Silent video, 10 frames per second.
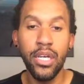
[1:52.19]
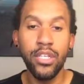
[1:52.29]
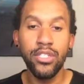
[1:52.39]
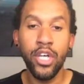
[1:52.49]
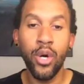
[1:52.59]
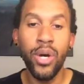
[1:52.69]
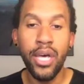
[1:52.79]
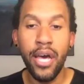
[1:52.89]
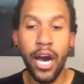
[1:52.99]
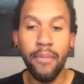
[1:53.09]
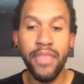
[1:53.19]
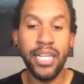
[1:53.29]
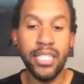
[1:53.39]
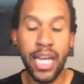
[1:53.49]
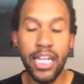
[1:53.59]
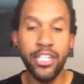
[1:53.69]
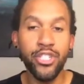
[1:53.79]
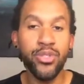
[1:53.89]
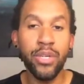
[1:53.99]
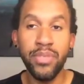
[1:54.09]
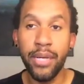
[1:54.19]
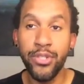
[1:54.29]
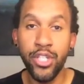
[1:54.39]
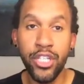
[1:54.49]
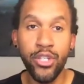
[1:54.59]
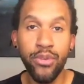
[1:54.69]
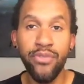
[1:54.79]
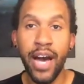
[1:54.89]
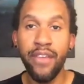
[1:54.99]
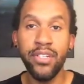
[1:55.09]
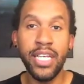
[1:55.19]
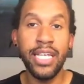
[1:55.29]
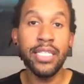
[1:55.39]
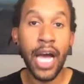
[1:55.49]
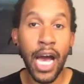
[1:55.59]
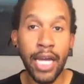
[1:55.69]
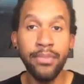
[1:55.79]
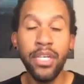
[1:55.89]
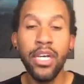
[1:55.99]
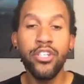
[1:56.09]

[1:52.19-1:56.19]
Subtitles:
So that is not an issue. Sometimes you need to do it 5 or 10 times.